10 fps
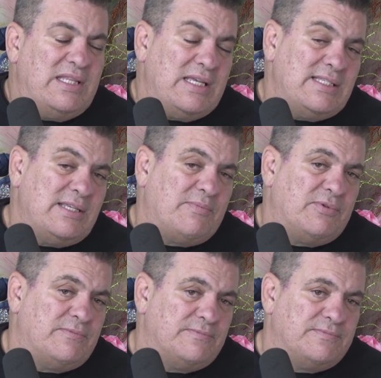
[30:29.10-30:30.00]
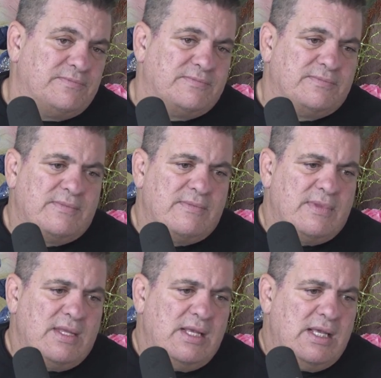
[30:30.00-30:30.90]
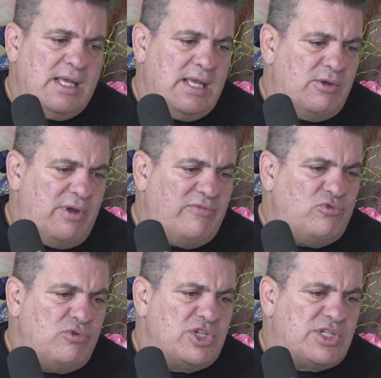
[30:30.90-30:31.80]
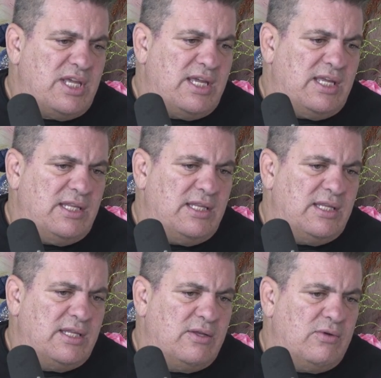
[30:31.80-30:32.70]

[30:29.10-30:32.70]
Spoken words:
But take example, you have to understand